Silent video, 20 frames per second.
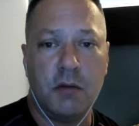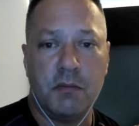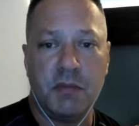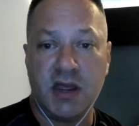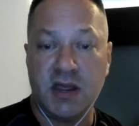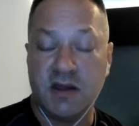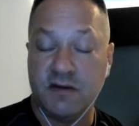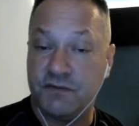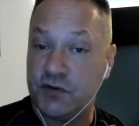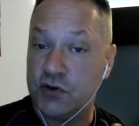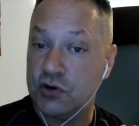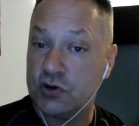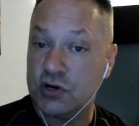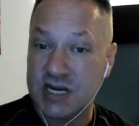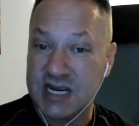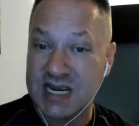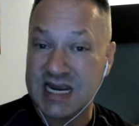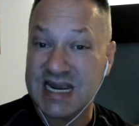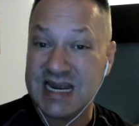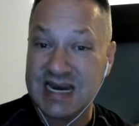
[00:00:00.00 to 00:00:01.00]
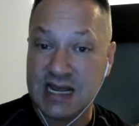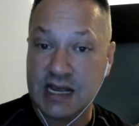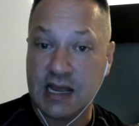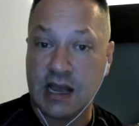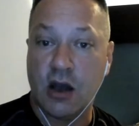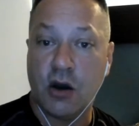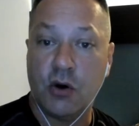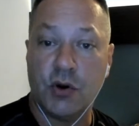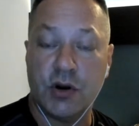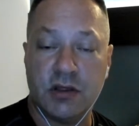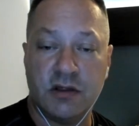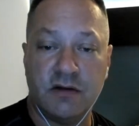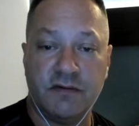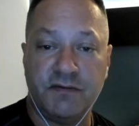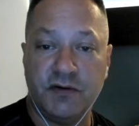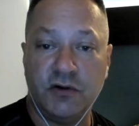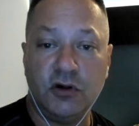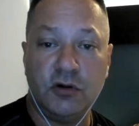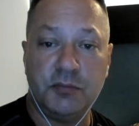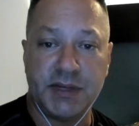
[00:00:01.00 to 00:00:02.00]
if you're eating out in the
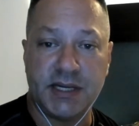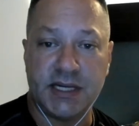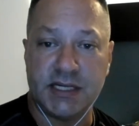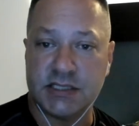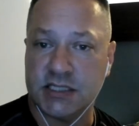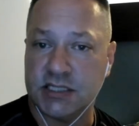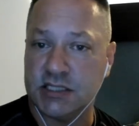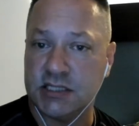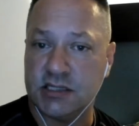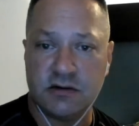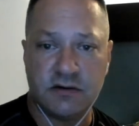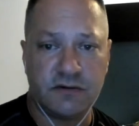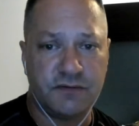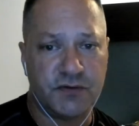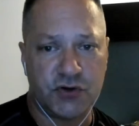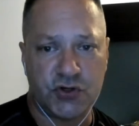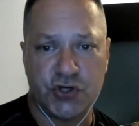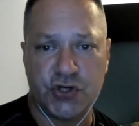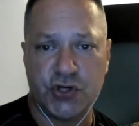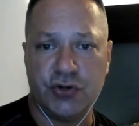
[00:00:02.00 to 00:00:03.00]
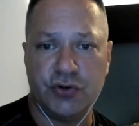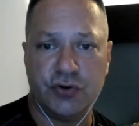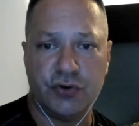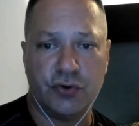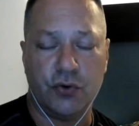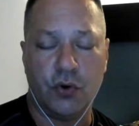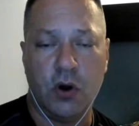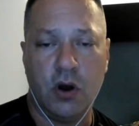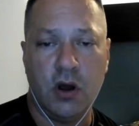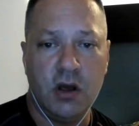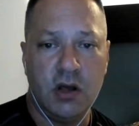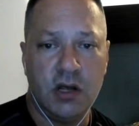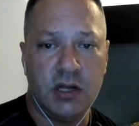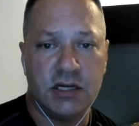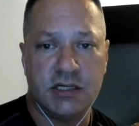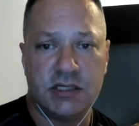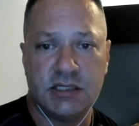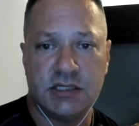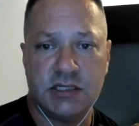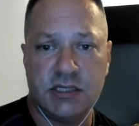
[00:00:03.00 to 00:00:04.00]
Philippines, a dinner for two
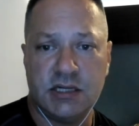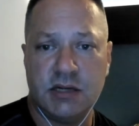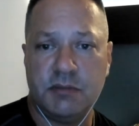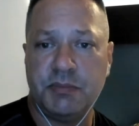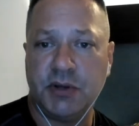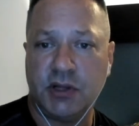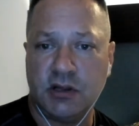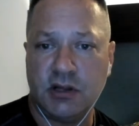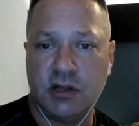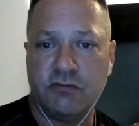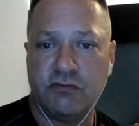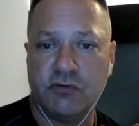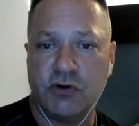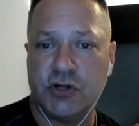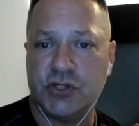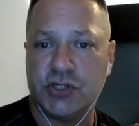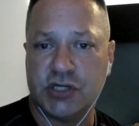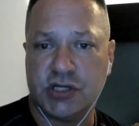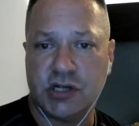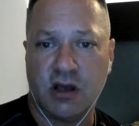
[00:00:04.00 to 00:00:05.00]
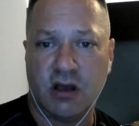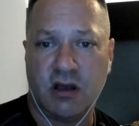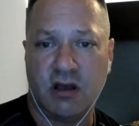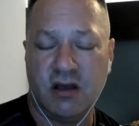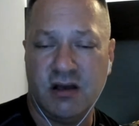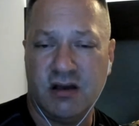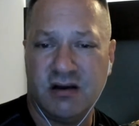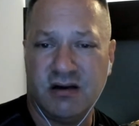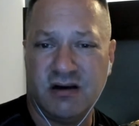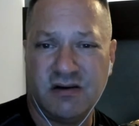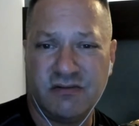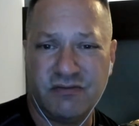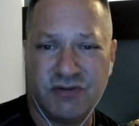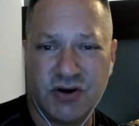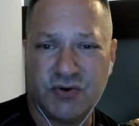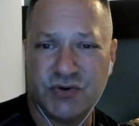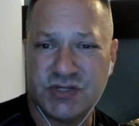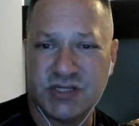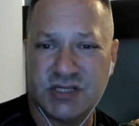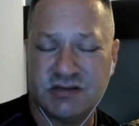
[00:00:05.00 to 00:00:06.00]
typically runs you
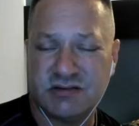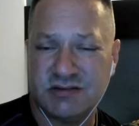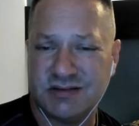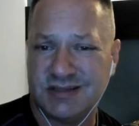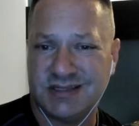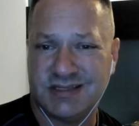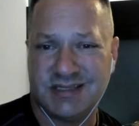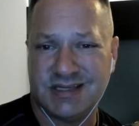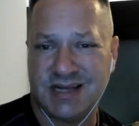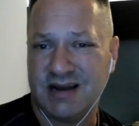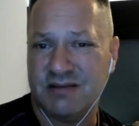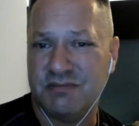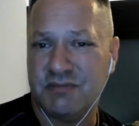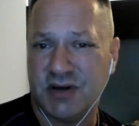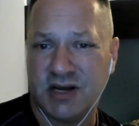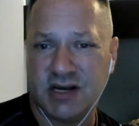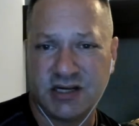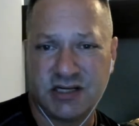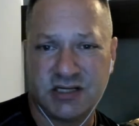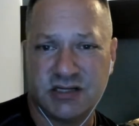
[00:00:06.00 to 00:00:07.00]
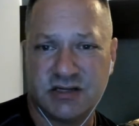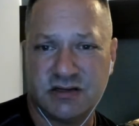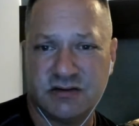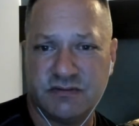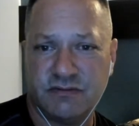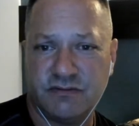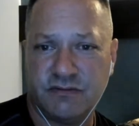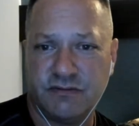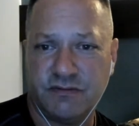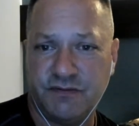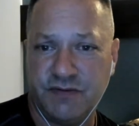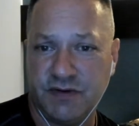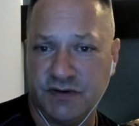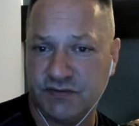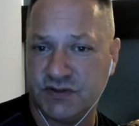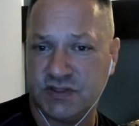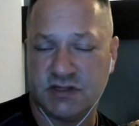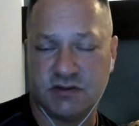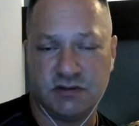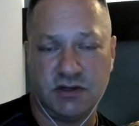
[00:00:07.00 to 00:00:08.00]
around $10,
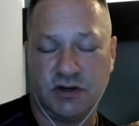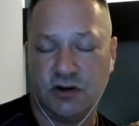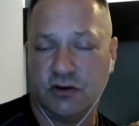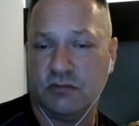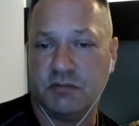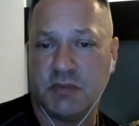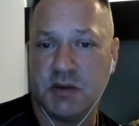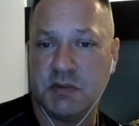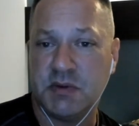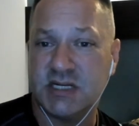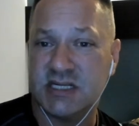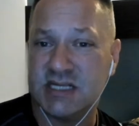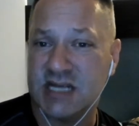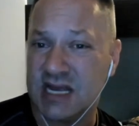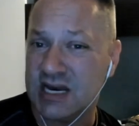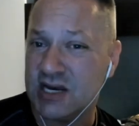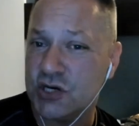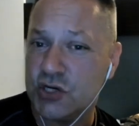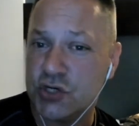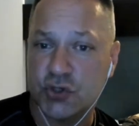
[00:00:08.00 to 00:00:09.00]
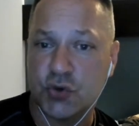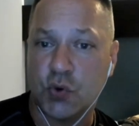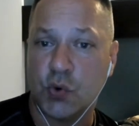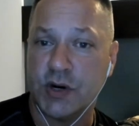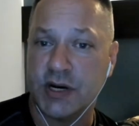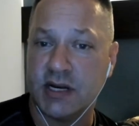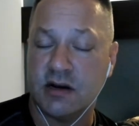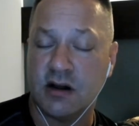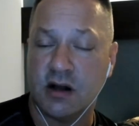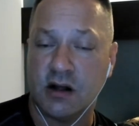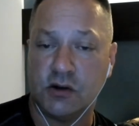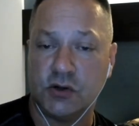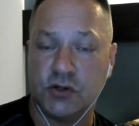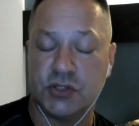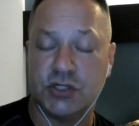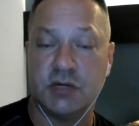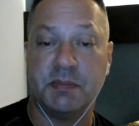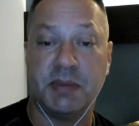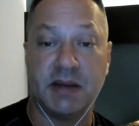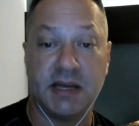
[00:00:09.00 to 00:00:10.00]
maybe $10 to
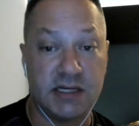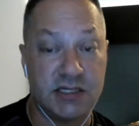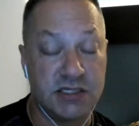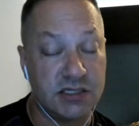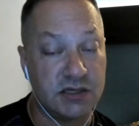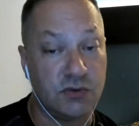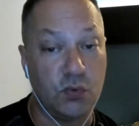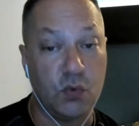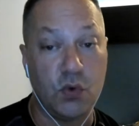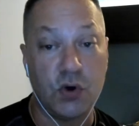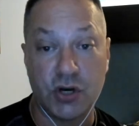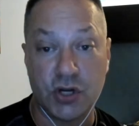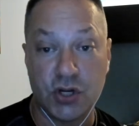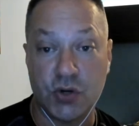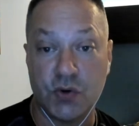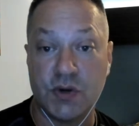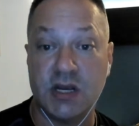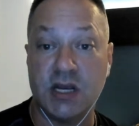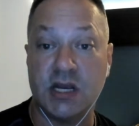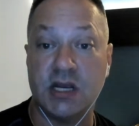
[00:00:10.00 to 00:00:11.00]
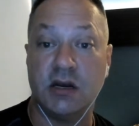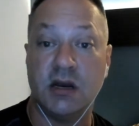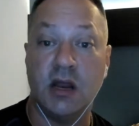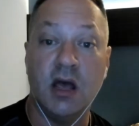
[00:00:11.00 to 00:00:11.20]
$20, depends on where you eat.